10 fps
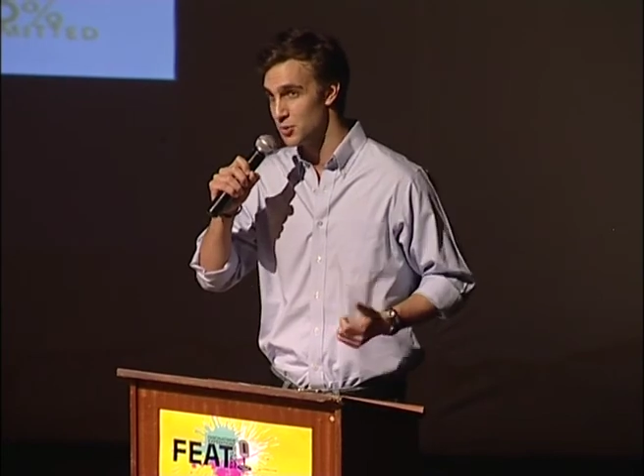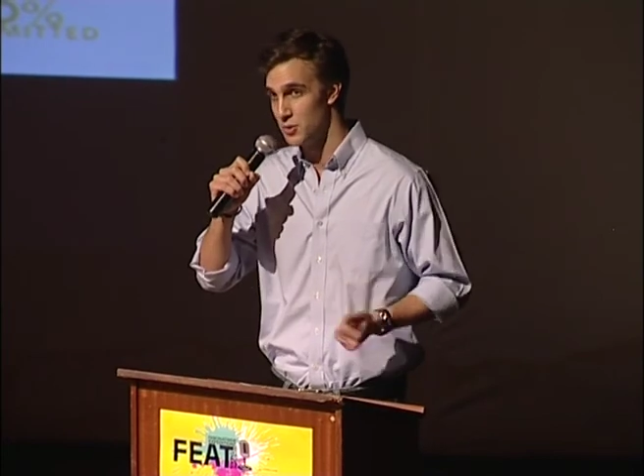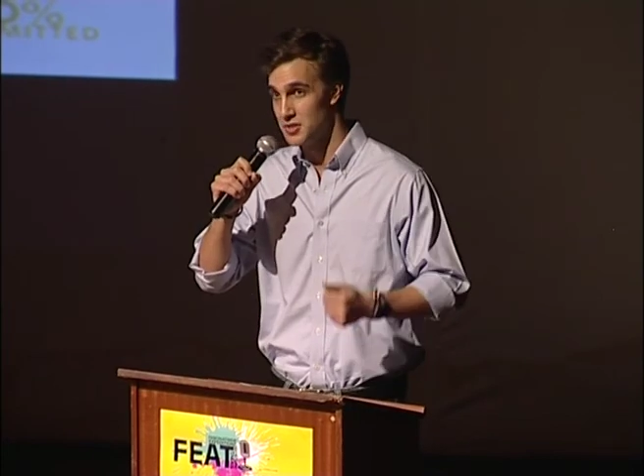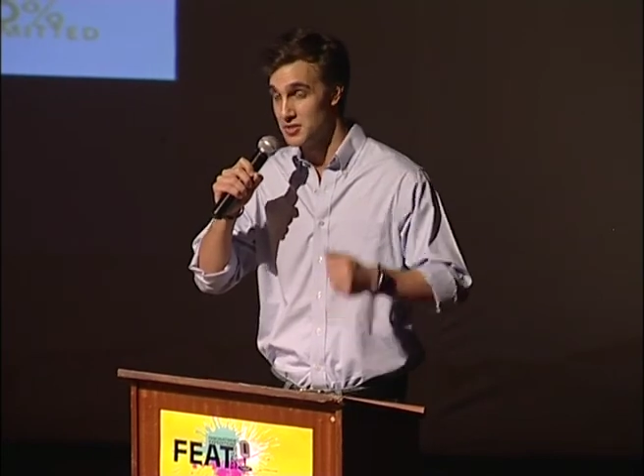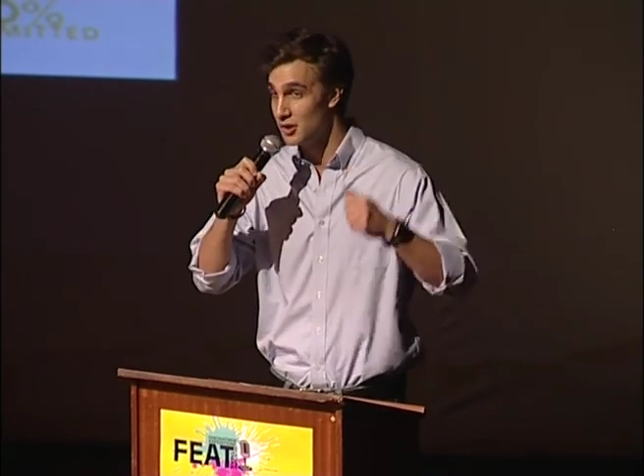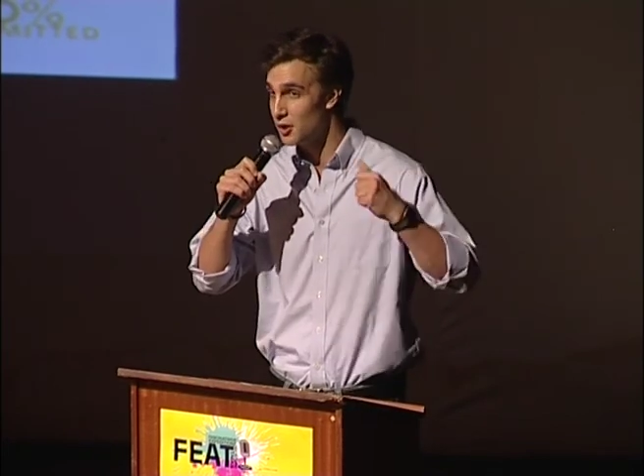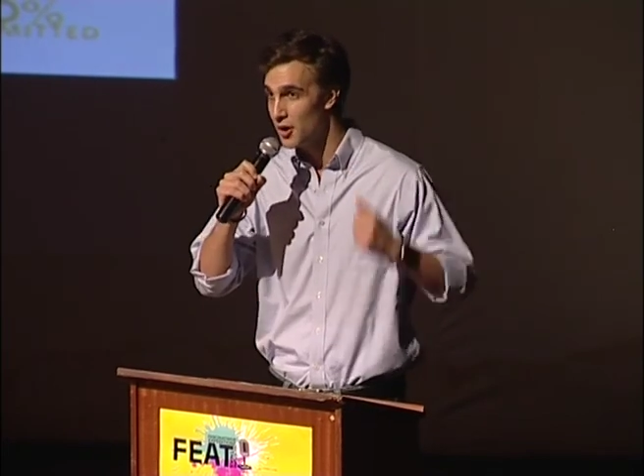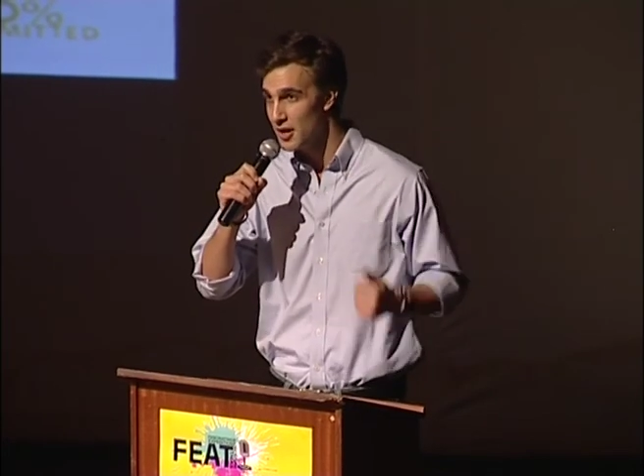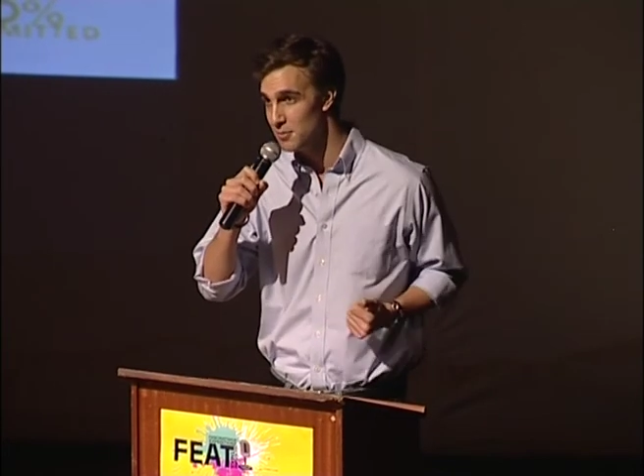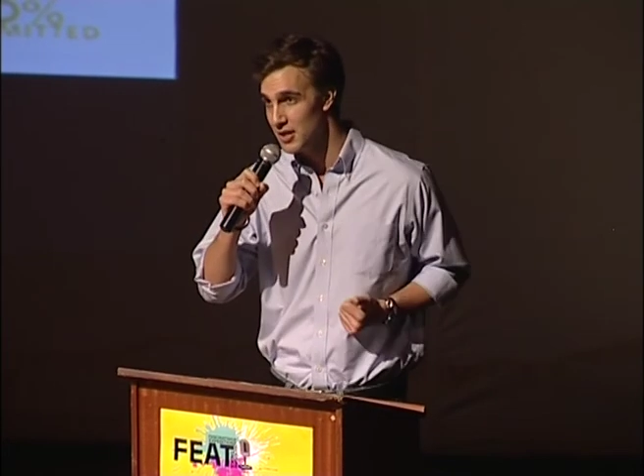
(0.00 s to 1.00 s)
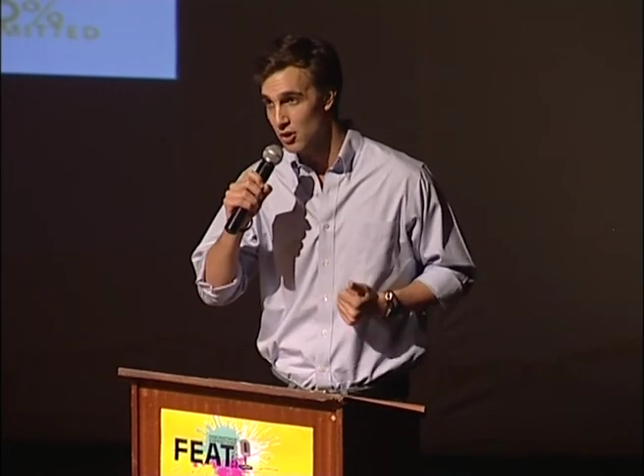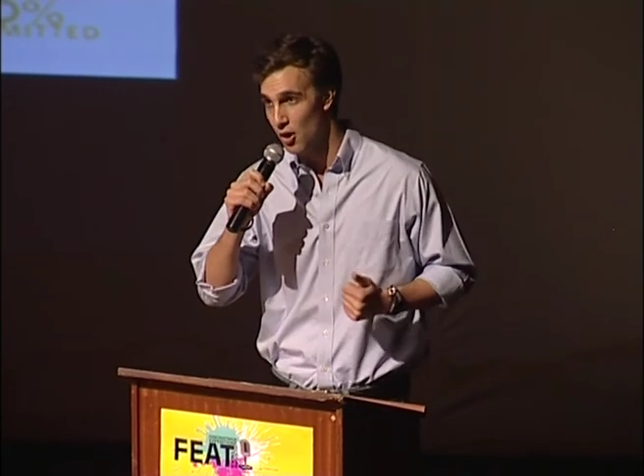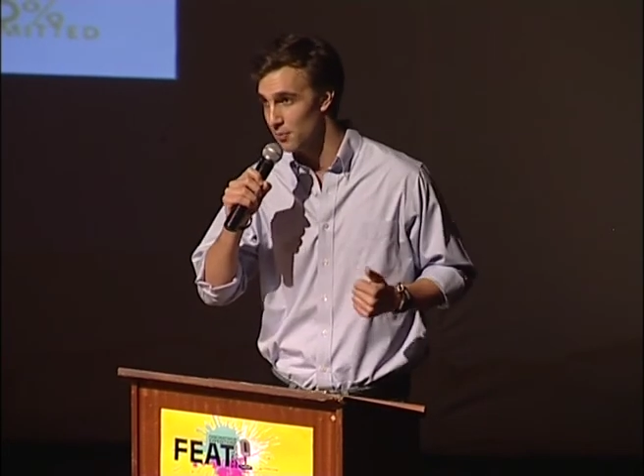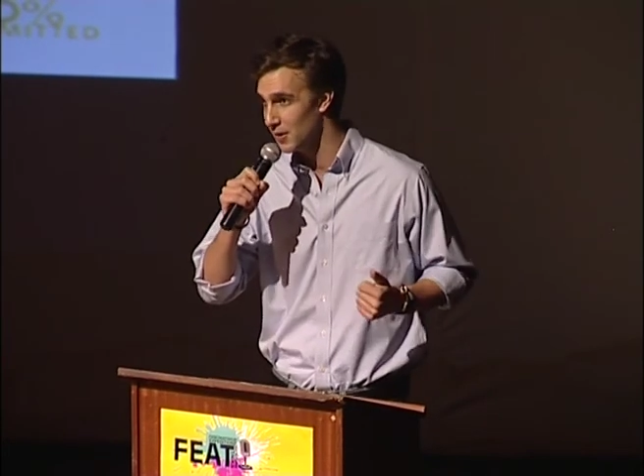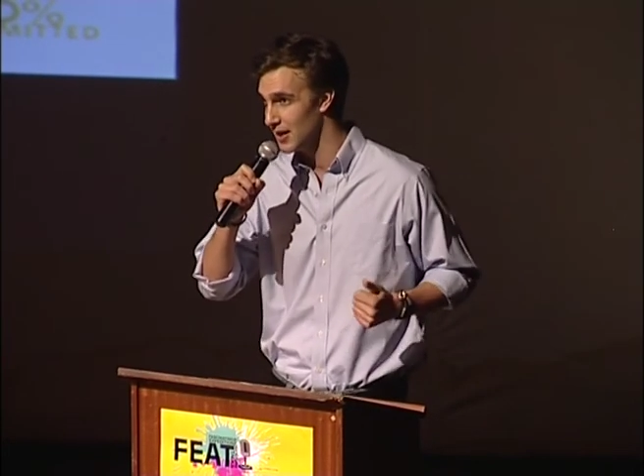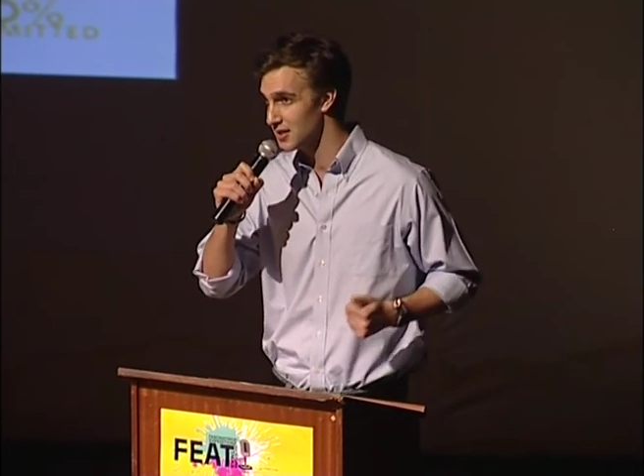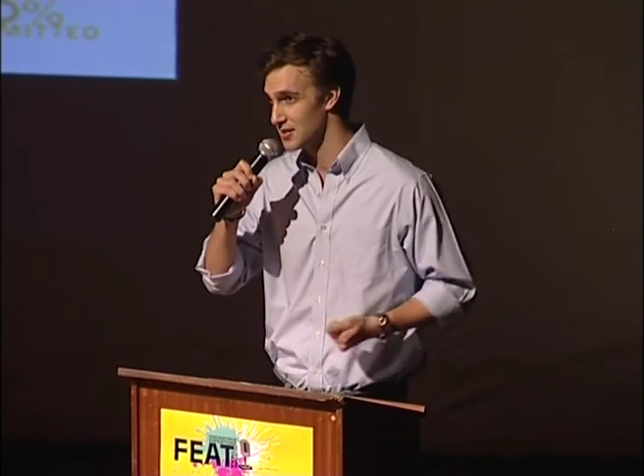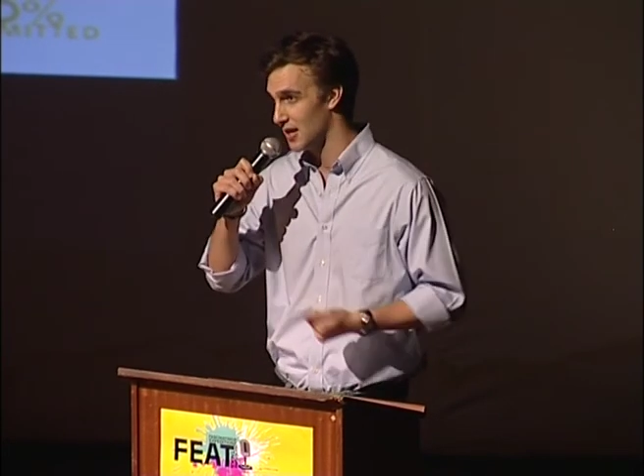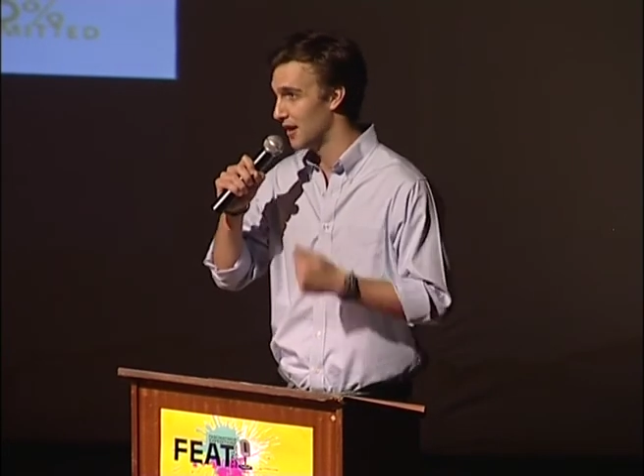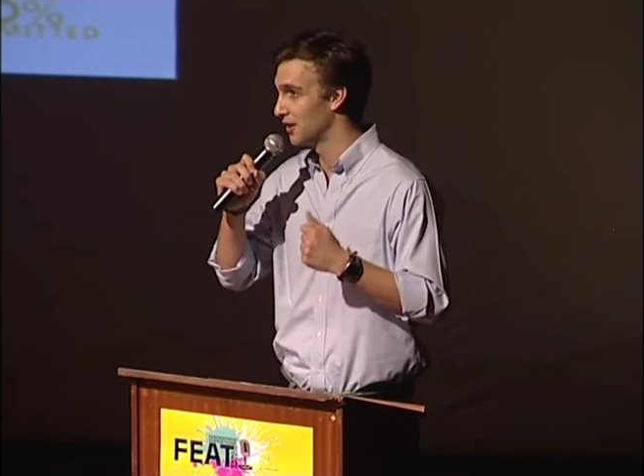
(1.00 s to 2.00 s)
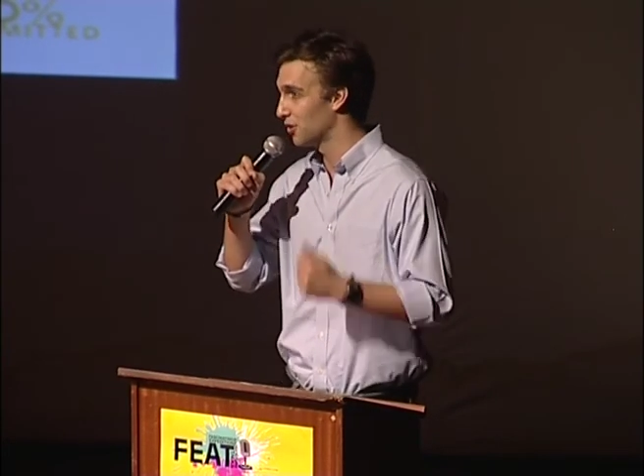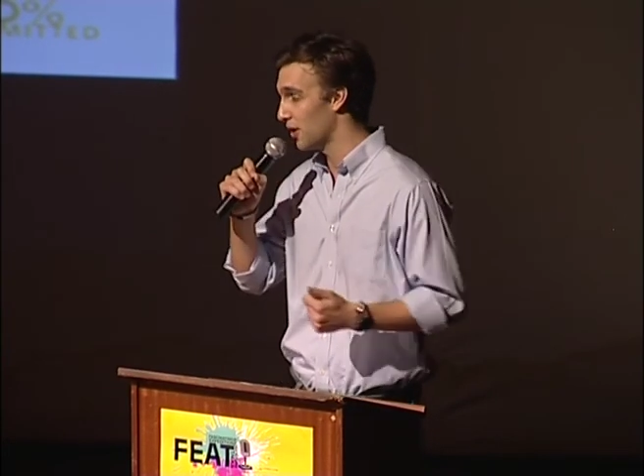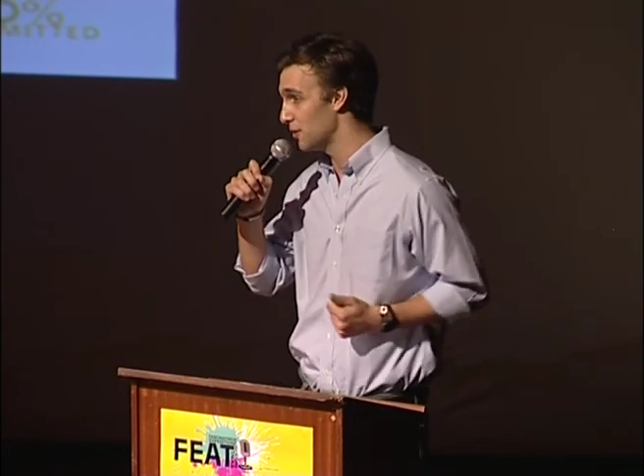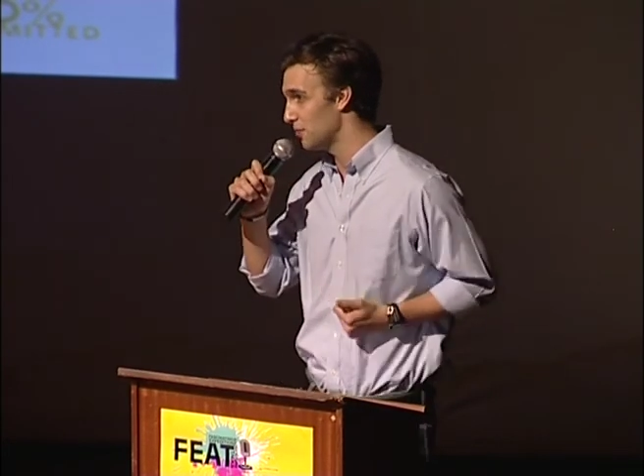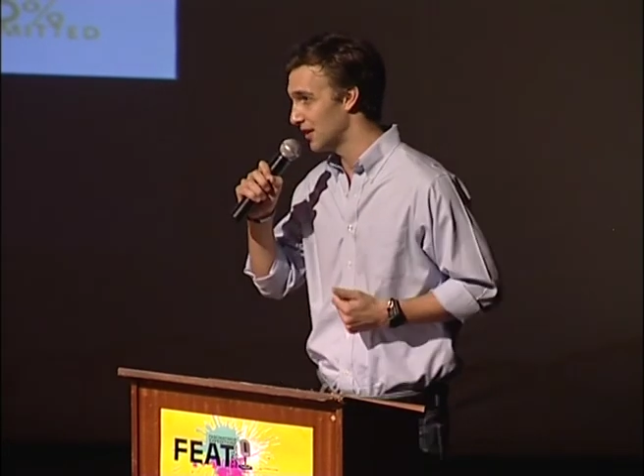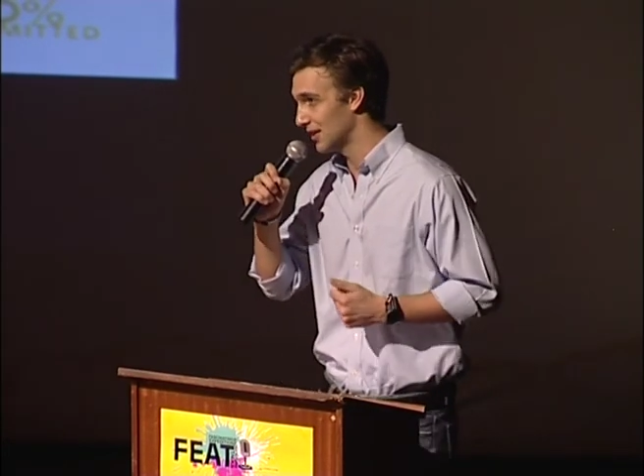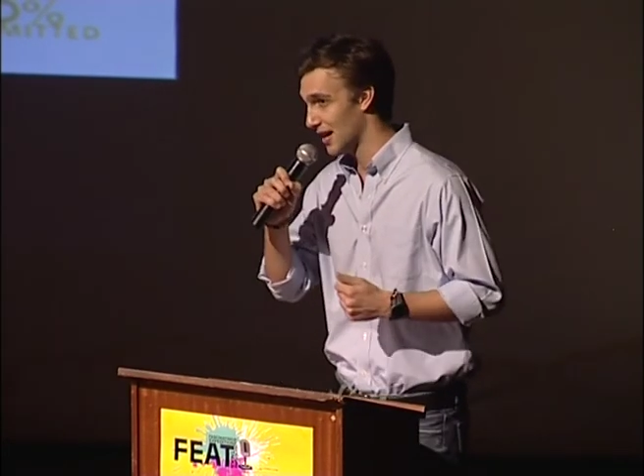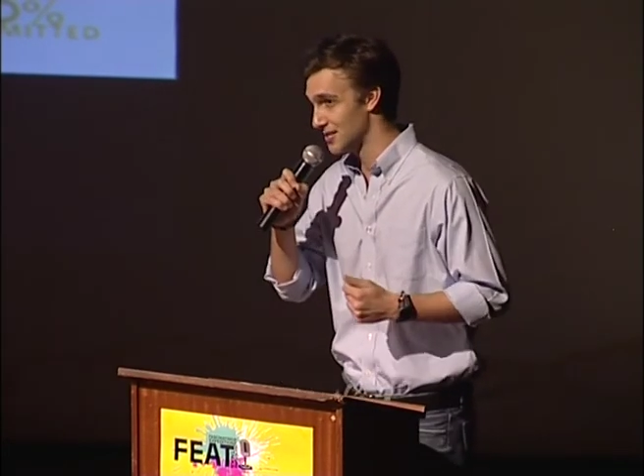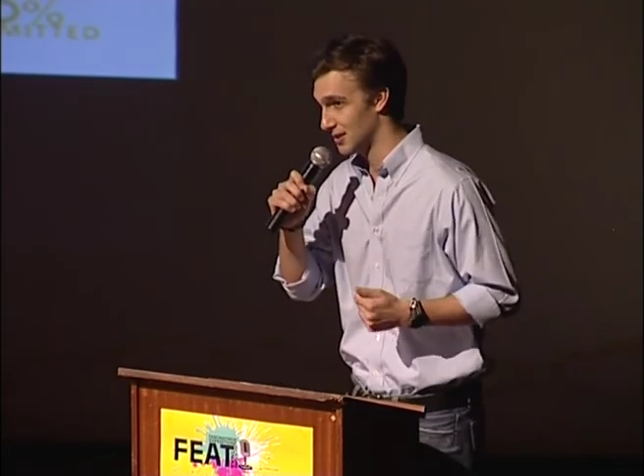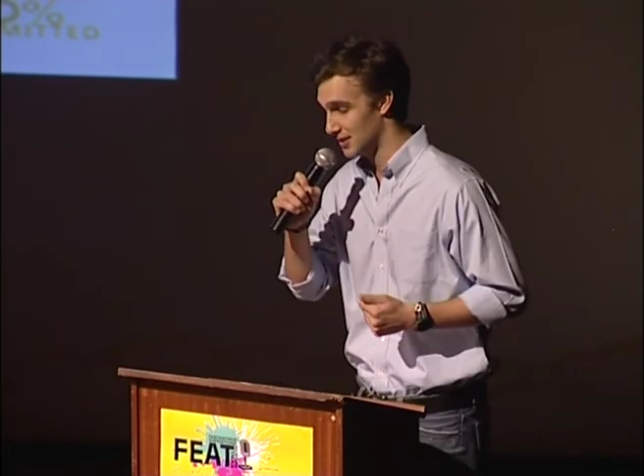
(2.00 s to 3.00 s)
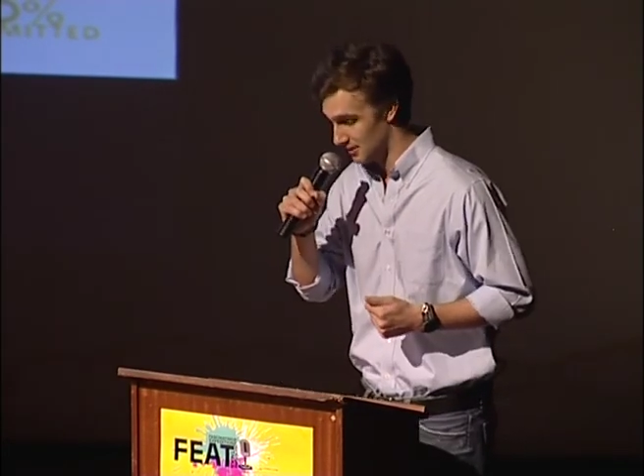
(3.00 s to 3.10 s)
which is incredibly complex and incredibly cluttered.